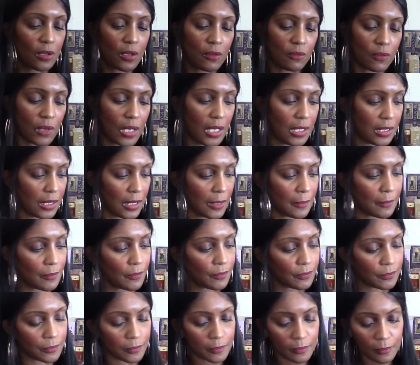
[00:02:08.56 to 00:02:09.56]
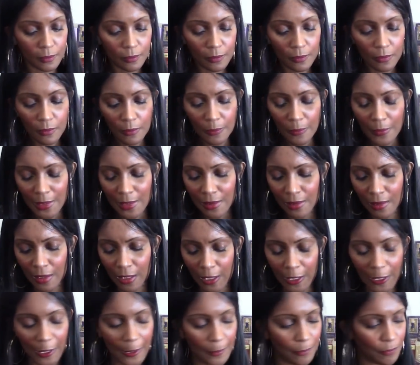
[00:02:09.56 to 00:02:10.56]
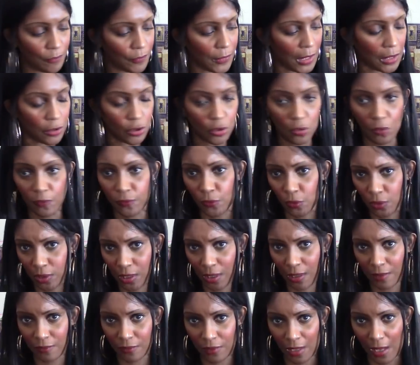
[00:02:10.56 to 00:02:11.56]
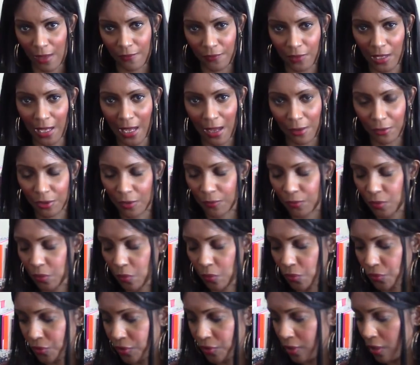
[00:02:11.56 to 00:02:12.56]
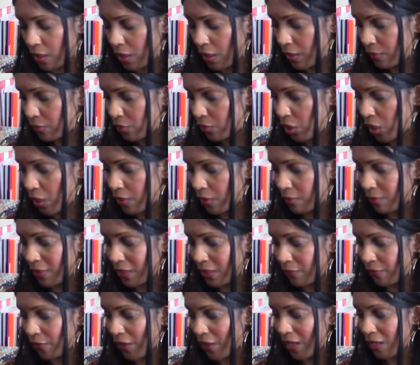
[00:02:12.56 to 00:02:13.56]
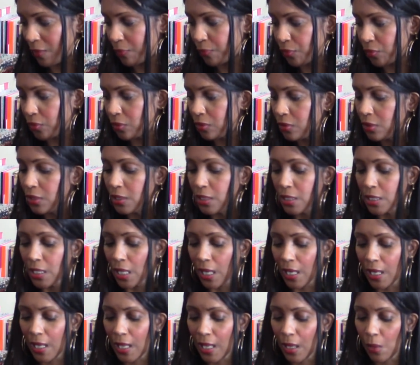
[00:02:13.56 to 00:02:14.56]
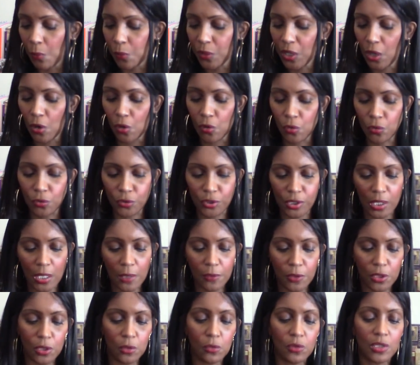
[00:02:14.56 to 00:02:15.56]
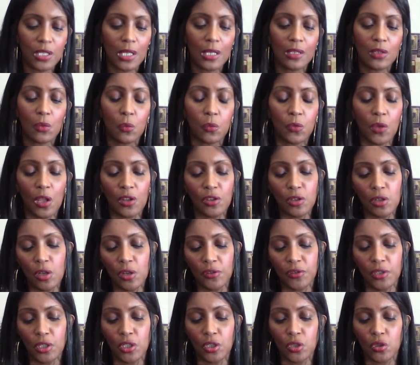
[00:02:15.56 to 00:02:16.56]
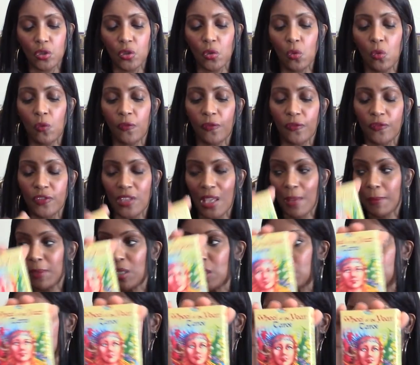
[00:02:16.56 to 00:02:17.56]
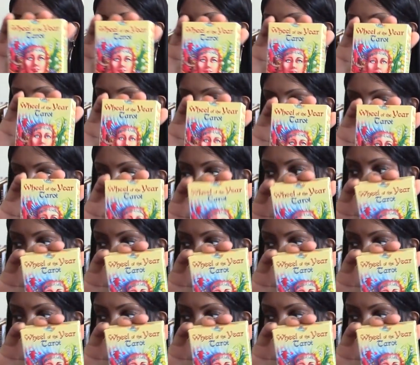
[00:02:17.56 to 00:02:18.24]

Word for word: on the reading. Um, and sort of looking at the outcome towards, uh, you know, the middle of April. Uh, we are also using the, another sort of semi-new deck, two